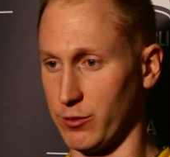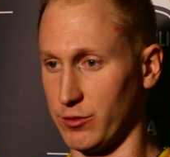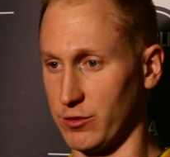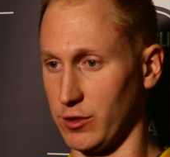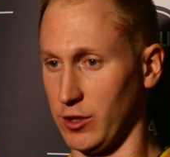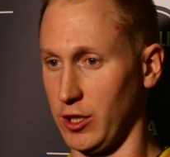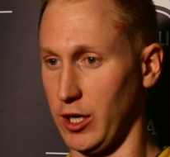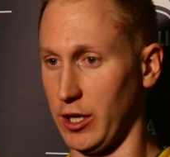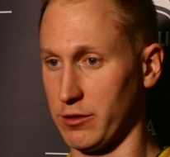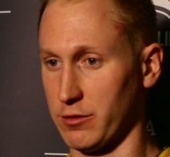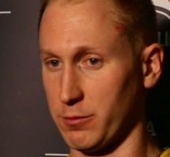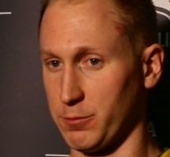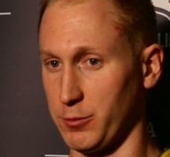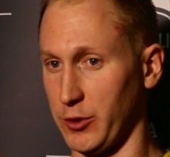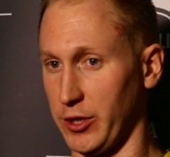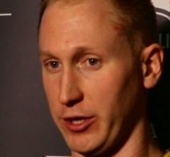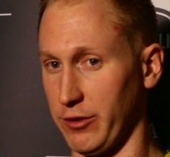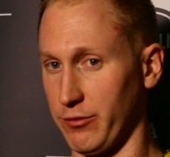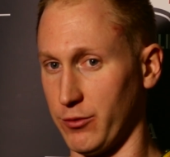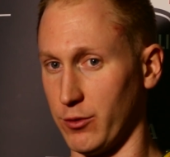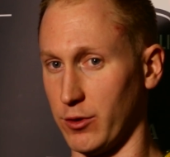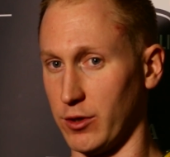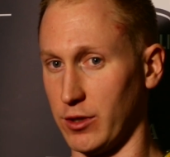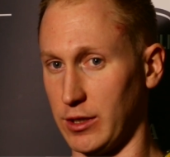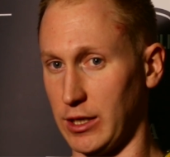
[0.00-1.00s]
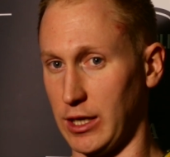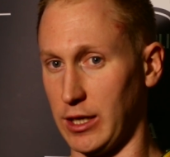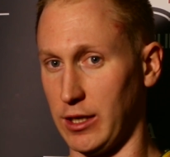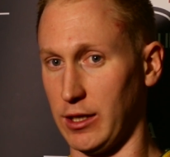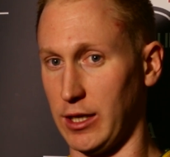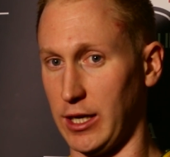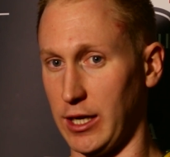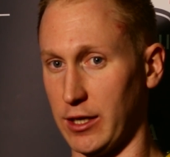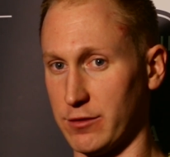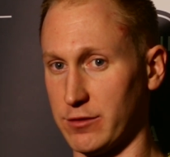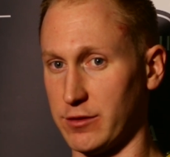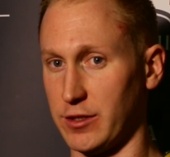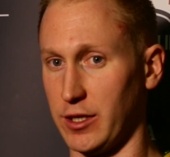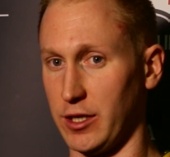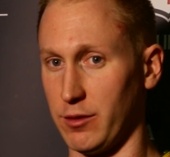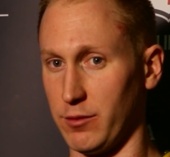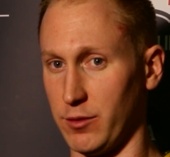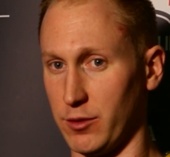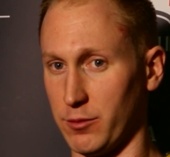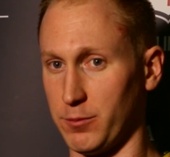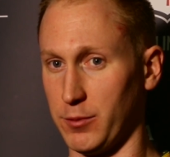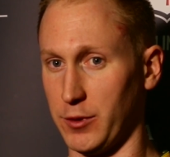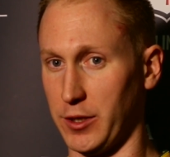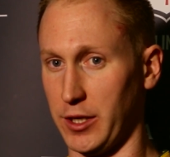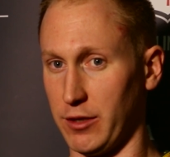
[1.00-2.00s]
was a lot to play for in that last
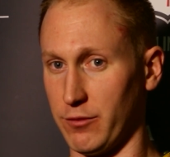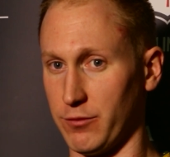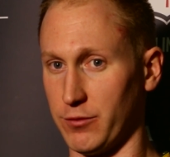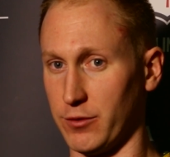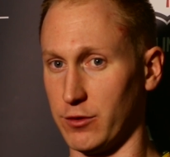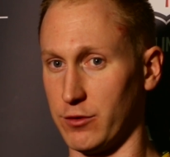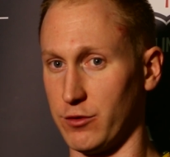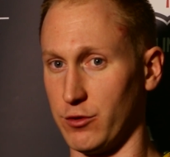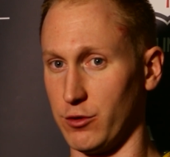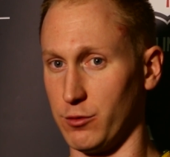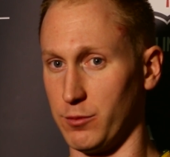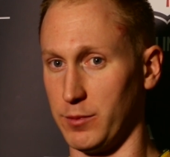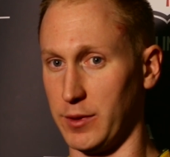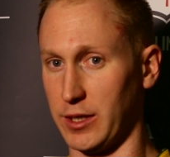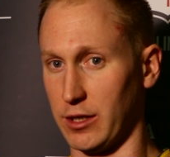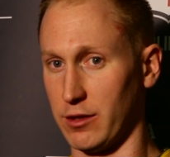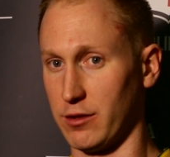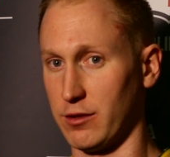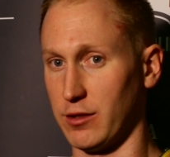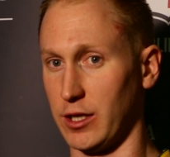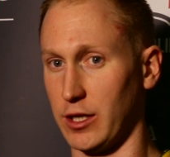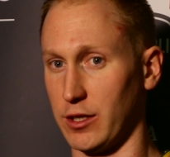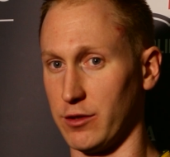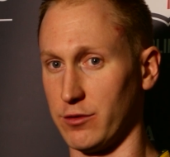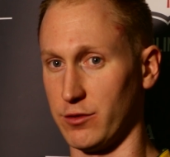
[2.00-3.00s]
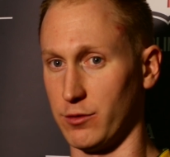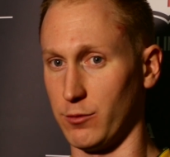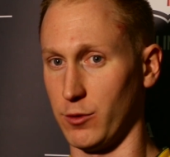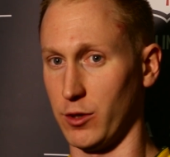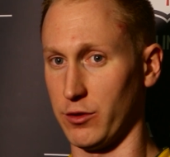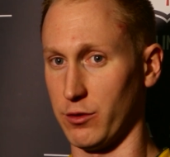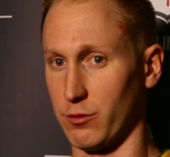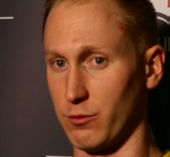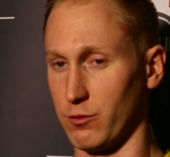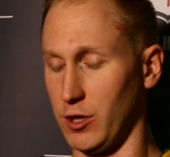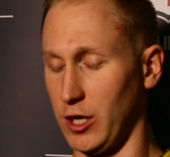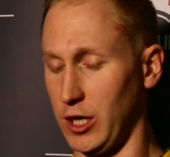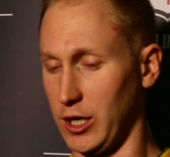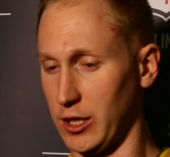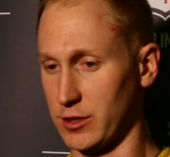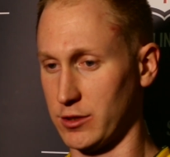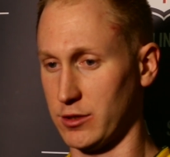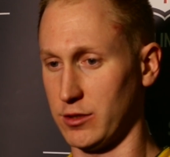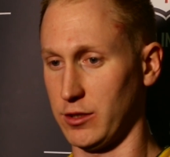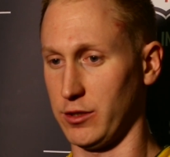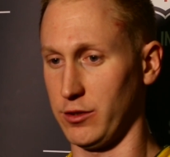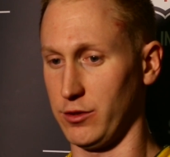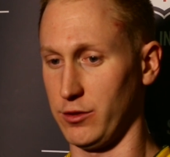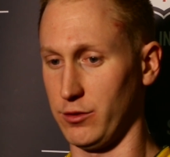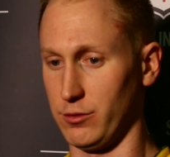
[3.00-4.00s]
game. You're playing for two big things. You want the
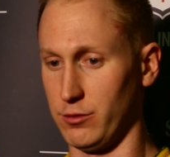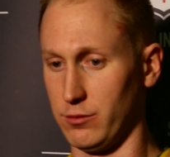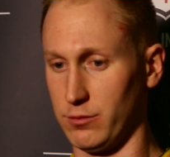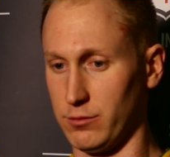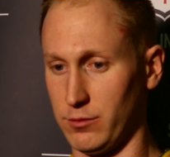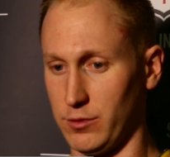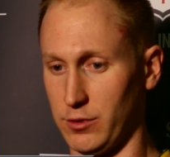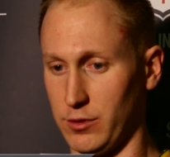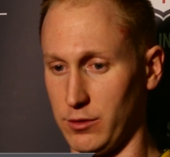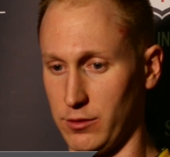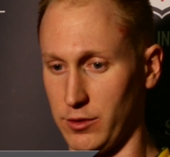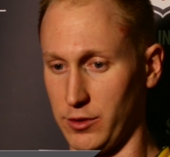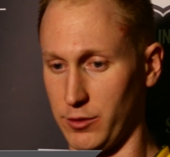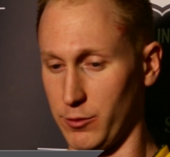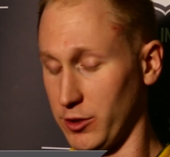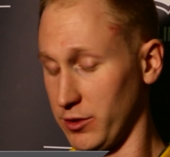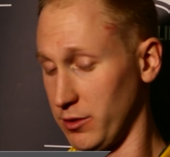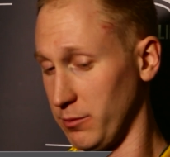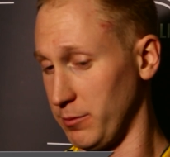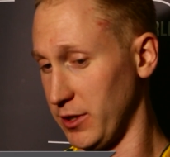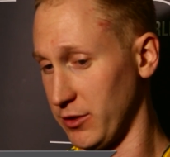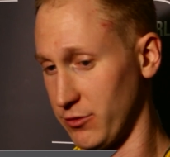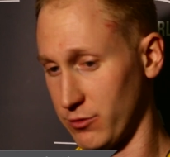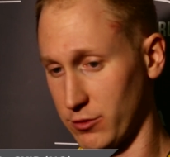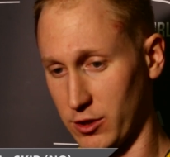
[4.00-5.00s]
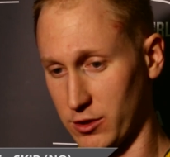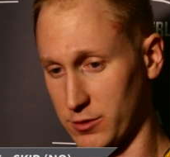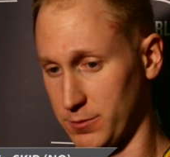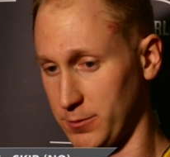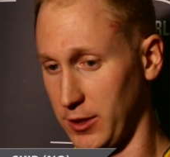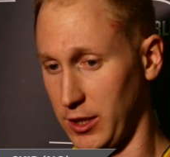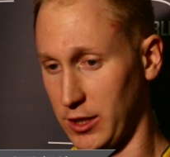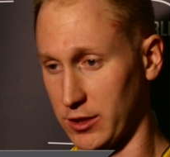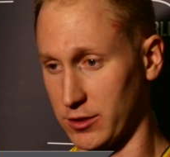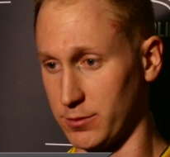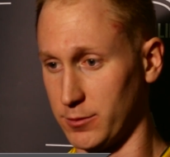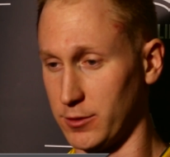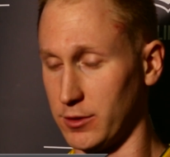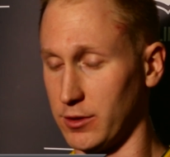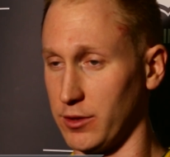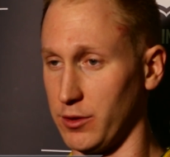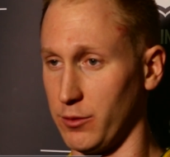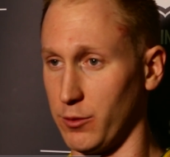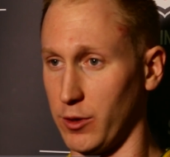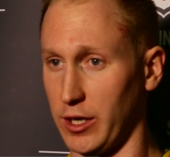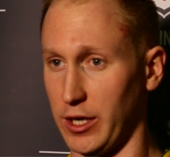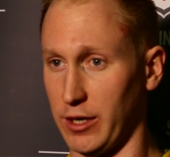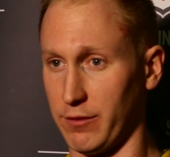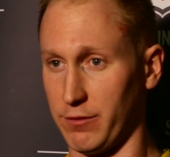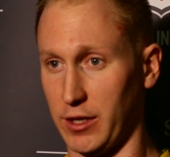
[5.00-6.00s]
rocks that you want the best rocks possible,
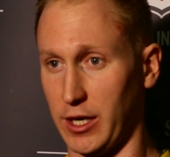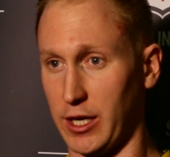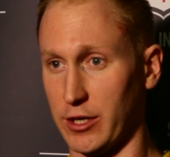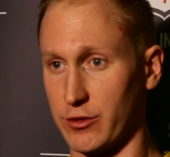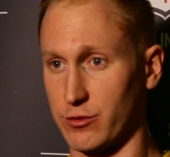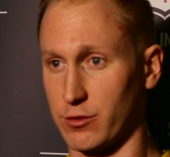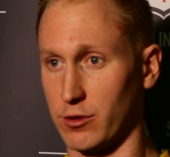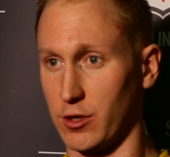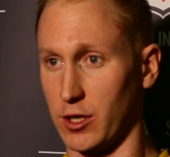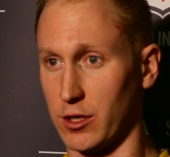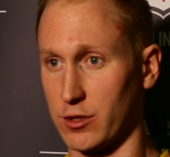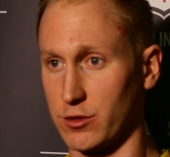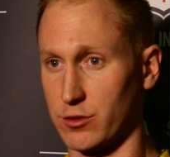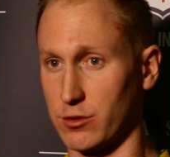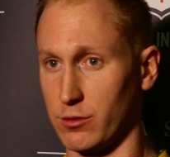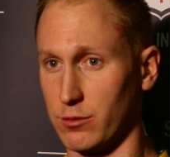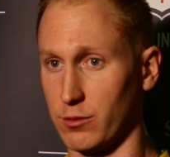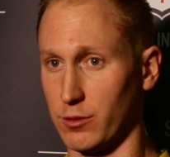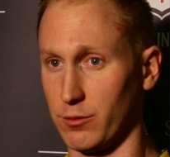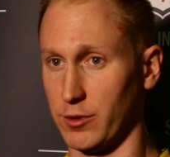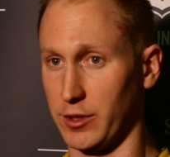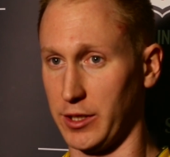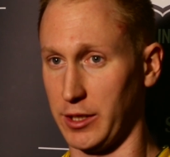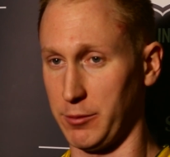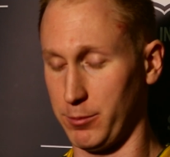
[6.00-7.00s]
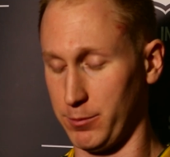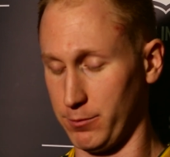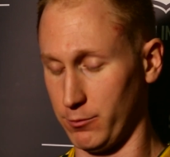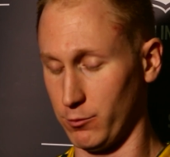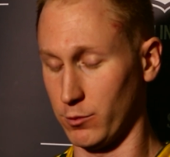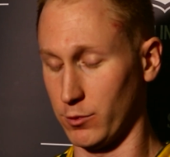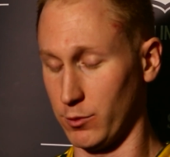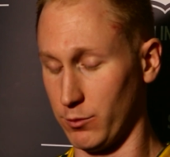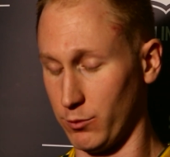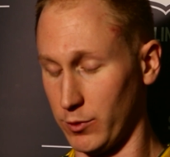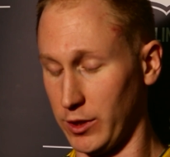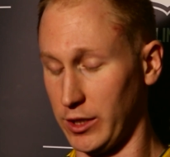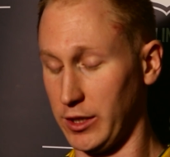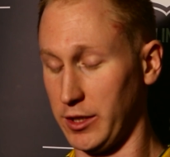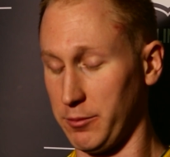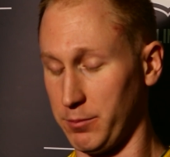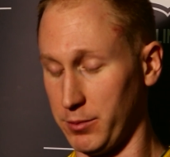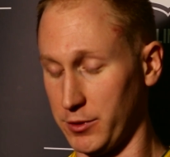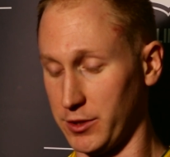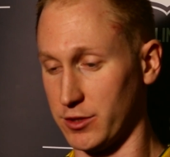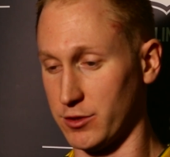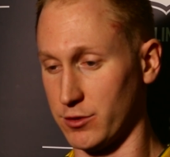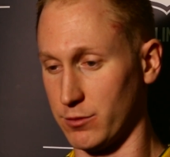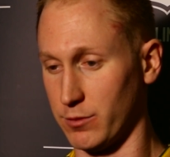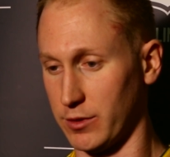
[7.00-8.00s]
and you want to have last rocks. So we're really,
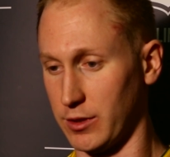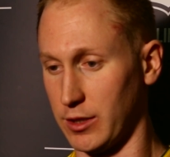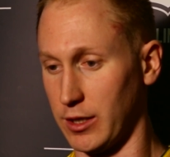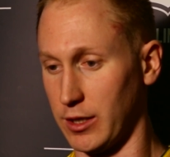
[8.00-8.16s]
really pleased with